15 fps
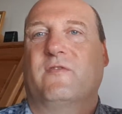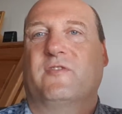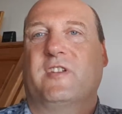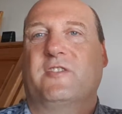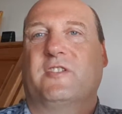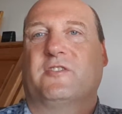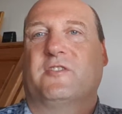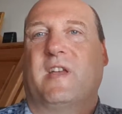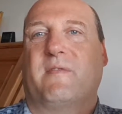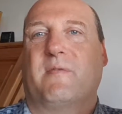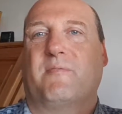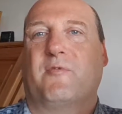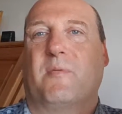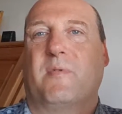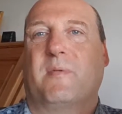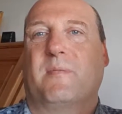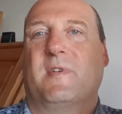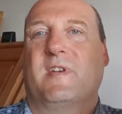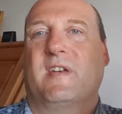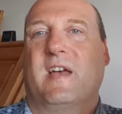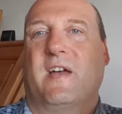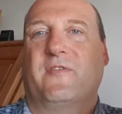They just have a problem
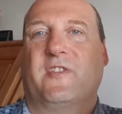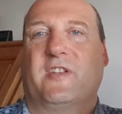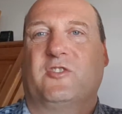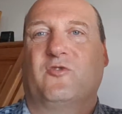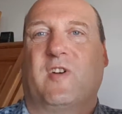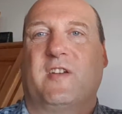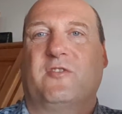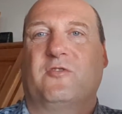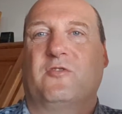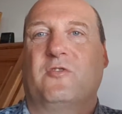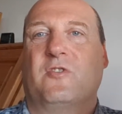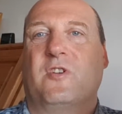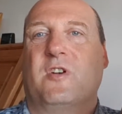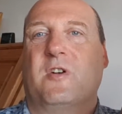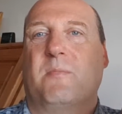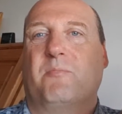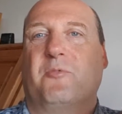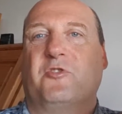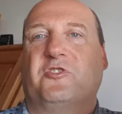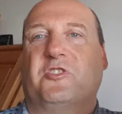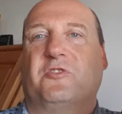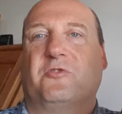and they try to
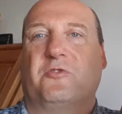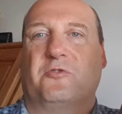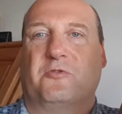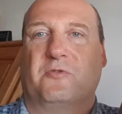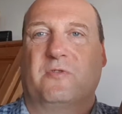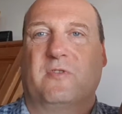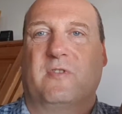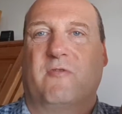push it to you